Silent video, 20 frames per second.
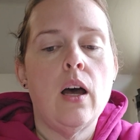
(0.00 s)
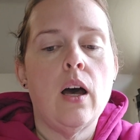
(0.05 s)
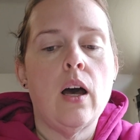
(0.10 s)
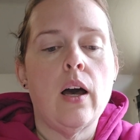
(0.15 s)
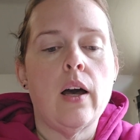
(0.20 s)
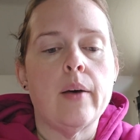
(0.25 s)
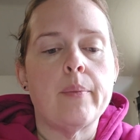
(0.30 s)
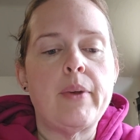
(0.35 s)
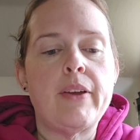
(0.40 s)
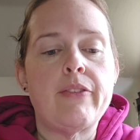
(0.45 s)

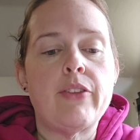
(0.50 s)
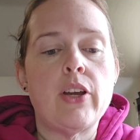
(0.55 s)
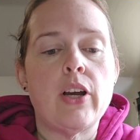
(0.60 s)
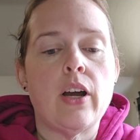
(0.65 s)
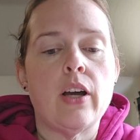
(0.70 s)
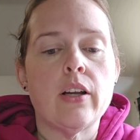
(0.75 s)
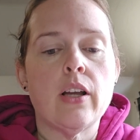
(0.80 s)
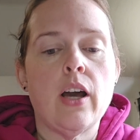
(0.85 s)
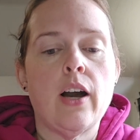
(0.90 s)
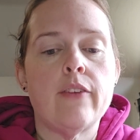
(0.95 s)
If they're
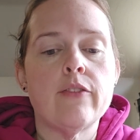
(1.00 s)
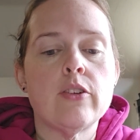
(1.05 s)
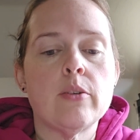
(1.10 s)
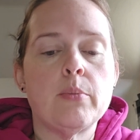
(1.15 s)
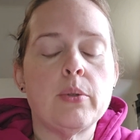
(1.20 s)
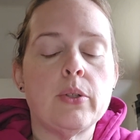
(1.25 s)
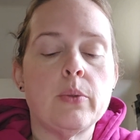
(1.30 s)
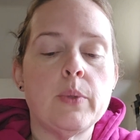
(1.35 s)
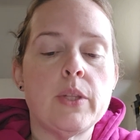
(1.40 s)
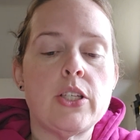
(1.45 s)

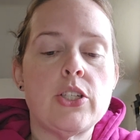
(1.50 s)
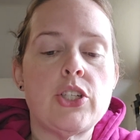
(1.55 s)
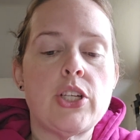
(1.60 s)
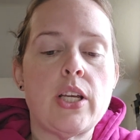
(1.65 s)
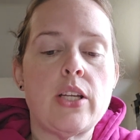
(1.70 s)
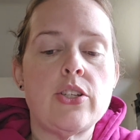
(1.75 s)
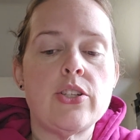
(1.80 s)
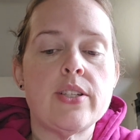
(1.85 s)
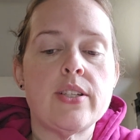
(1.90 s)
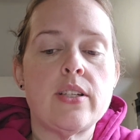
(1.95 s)
uncomfortable with the
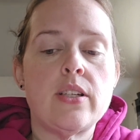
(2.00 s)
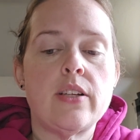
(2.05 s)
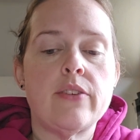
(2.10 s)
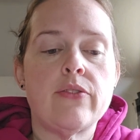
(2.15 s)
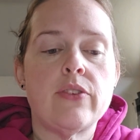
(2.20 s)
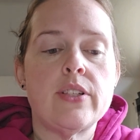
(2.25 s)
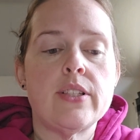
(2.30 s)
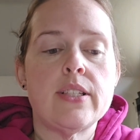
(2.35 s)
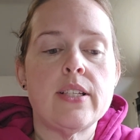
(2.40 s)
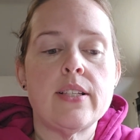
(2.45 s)
changes and
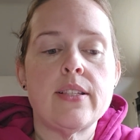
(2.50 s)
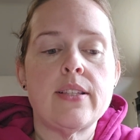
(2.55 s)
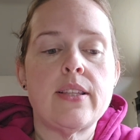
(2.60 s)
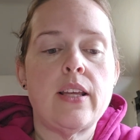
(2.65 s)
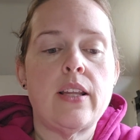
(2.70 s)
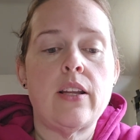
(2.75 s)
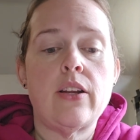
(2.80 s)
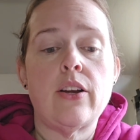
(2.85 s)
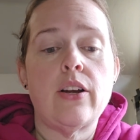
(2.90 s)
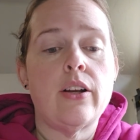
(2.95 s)
differences,
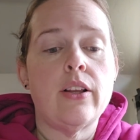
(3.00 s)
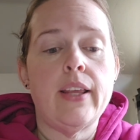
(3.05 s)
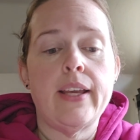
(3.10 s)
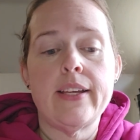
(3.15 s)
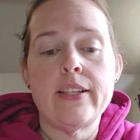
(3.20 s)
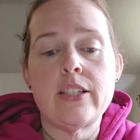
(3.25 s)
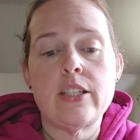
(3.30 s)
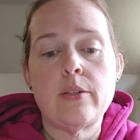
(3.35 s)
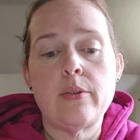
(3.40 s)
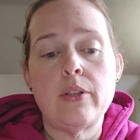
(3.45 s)
then they're
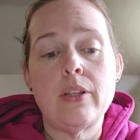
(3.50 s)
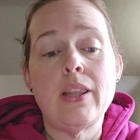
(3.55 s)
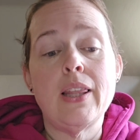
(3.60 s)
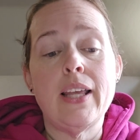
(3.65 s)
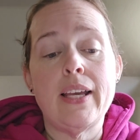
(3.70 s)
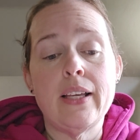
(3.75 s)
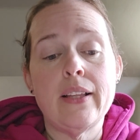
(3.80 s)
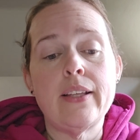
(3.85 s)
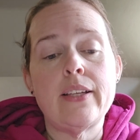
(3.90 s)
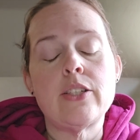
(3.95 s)

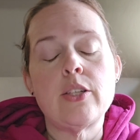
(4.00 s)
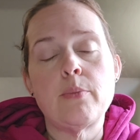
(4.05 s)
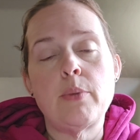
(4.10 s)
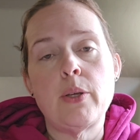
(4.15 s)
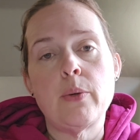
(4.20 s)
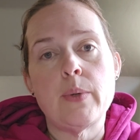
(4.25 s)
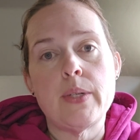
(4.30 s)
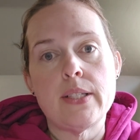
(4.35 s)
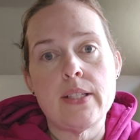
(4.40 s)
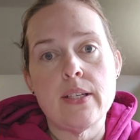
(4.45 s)
likely to be
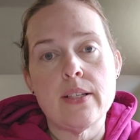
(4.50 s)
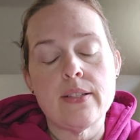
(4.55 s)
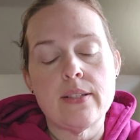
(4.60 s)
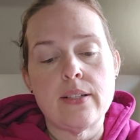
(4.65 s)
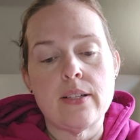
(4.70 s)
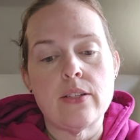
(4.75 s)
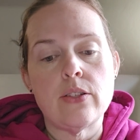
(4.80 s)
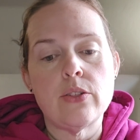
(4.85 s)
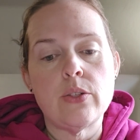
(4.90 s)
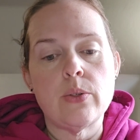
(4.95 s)

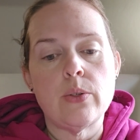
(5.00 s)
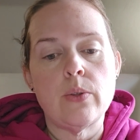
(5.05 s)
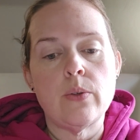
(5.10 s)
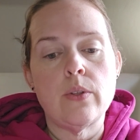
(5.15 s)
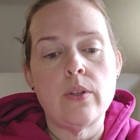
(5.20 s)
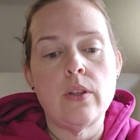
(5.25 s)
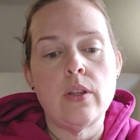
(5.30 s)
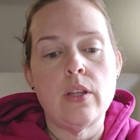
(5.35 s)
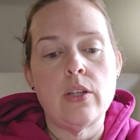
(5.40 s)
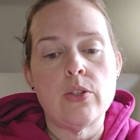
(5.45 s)
resistant to
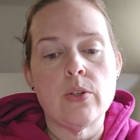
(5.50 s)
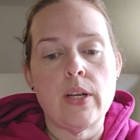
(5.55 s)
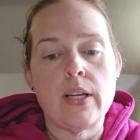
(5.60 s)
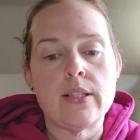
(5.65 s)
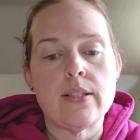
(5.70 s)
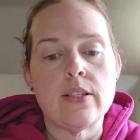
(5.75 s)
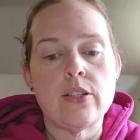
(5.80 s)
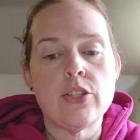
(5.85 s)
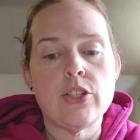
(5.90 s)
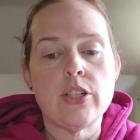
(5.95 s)
the
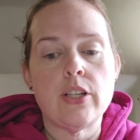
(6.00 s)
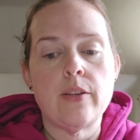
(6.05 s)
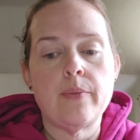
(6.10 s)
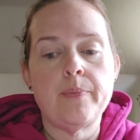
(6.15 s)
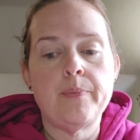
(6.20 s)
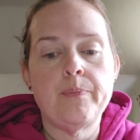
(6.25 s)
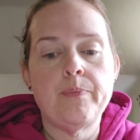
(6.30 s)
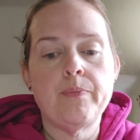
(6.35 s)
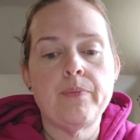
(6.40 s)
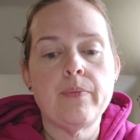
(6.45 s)

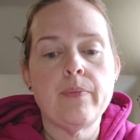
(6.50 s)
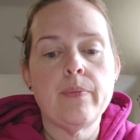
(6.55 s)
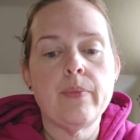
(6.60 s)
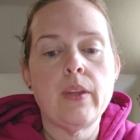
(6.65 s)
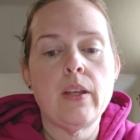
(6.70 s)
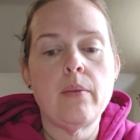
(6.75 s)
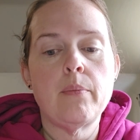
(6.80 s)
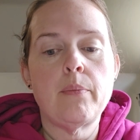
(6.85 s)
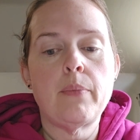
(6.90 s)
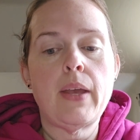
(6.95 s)
transition.
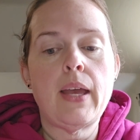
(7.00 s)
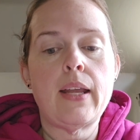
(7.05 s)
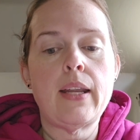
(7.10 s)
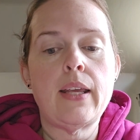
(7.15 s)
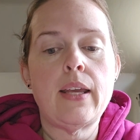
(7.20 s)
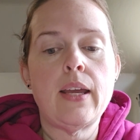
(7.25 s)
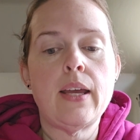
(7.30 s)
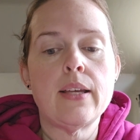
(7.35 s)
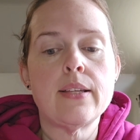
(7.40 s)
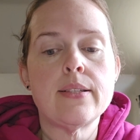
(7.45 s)
Patty
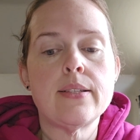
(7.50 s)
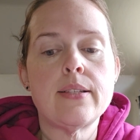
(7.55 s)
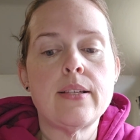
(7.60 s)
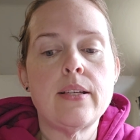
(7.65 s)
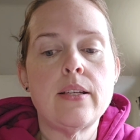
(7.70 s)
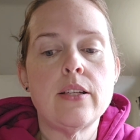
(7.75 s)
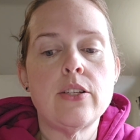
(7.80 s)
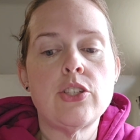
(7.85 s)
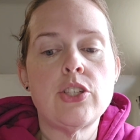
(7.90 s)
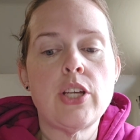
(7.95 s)
has
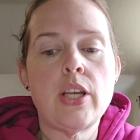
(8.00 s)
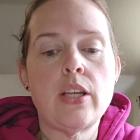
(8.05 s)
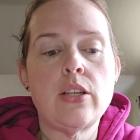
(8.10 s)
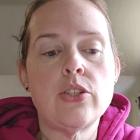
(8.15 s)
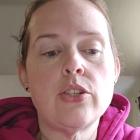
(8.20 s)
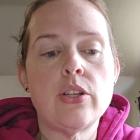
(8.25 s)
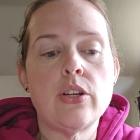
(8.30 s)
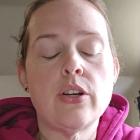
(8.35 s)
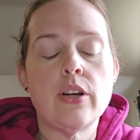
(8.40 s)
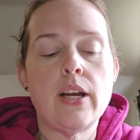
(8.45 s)
seen a change
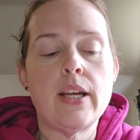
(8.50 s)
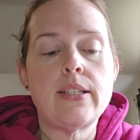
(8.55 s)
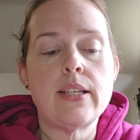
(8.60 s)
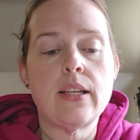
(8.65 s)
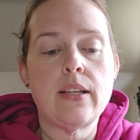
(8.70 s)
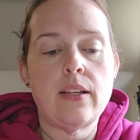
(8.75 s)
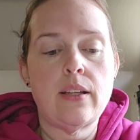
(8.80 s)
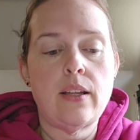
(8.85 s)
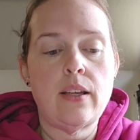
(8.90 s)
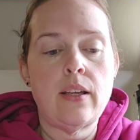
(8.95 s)
in her
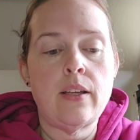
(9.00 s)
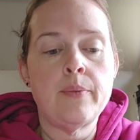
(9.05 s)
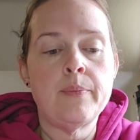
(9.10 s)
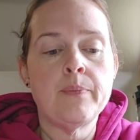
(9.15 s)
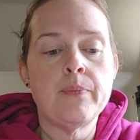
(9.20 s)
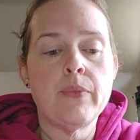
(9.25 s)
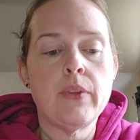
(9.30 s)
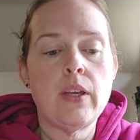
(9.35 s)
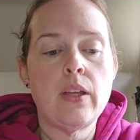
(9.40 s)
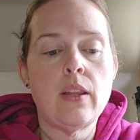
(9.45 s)
identity
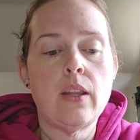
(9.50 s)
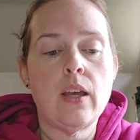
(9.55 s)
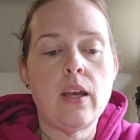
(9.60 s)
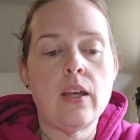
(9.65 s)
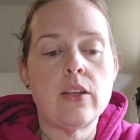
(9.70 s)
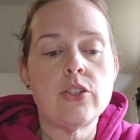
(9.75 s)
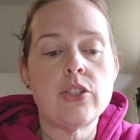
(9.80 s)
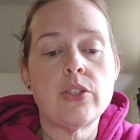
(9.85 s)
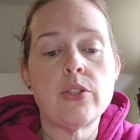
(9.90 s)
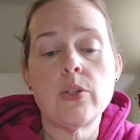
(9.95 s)
in
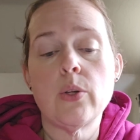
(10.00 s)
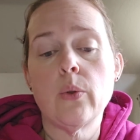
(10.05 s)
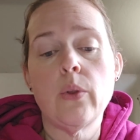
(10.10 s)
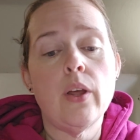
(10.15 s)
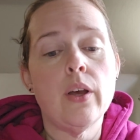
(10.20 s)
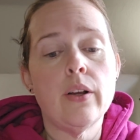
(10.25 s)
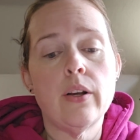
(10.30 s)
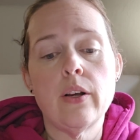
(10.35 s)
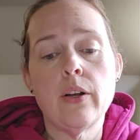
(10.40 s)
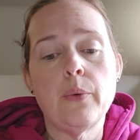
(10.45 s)
that she's no
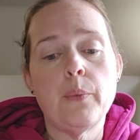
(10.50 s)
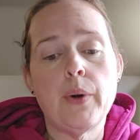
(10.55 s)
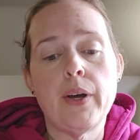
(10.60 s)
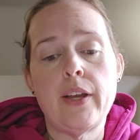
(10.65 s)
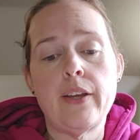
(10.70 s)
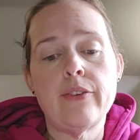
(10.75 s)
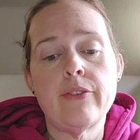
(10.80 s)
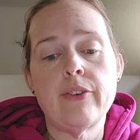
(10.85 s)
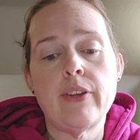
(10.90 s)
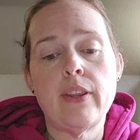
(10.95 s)
longer a
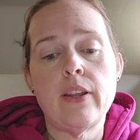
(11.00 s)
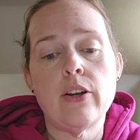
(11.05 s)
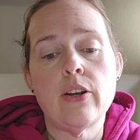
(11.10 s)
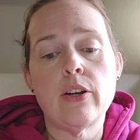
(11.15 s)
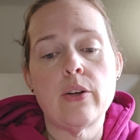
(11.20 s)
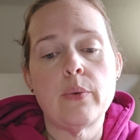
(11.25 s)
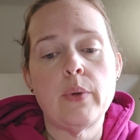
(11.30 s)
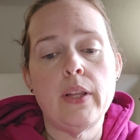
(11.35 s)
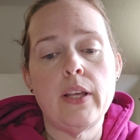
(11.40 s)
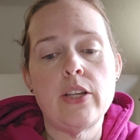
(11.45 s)
wife and that
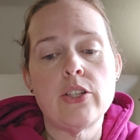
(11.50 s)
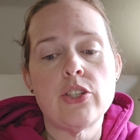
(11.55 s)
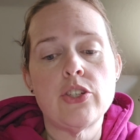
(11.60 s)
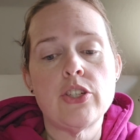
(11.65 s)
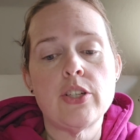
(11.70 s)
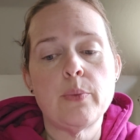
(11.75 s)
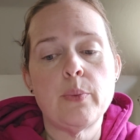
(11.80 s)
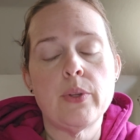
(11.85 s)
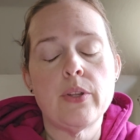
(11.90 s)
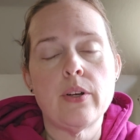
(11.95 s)
her
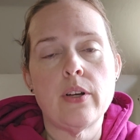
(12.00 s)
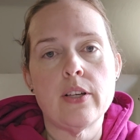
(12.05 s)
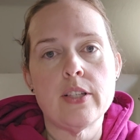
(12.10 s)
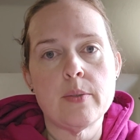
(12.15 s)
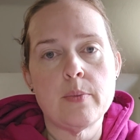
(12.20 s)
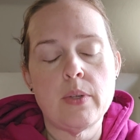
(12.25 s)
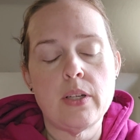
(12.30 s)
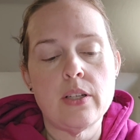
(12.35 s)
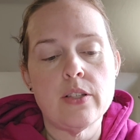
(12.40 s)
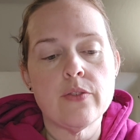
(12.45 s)
relationship with her
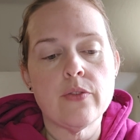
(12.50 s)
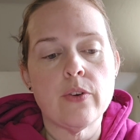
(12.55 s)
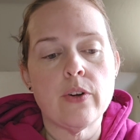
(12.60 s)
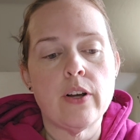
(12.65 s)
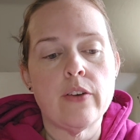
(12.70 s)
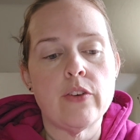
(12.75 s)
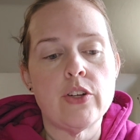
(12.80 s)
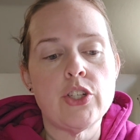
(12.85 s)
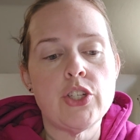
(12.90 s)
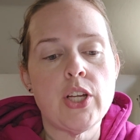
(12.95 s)
husband is
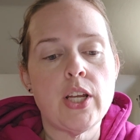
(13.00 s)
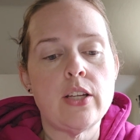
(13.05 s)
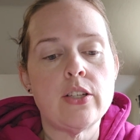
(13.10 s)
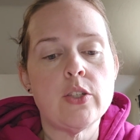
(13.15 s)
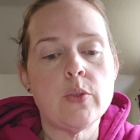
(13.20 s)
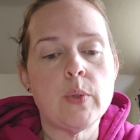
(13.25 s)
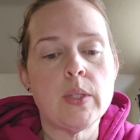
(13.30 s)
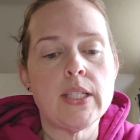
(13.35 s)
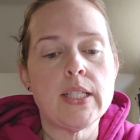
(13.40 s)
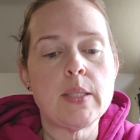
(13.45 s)
forever
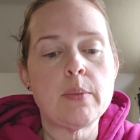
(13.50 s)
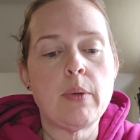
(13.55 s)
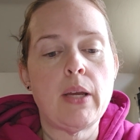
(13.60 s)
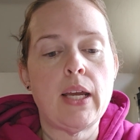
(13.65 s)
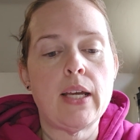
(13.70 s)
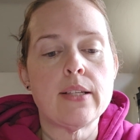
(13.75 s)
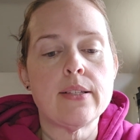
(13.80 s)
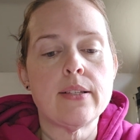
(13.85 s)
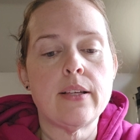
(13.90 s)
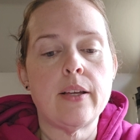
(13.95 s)
changed with his
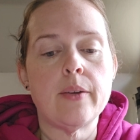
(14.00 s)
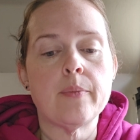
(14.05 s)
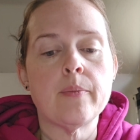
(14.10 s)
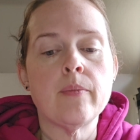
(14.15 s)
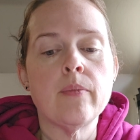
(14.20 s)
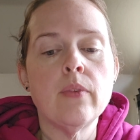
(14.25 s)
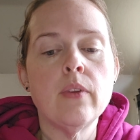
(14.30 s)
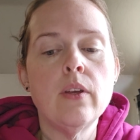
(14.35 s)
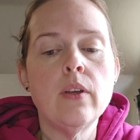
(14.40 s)
passing.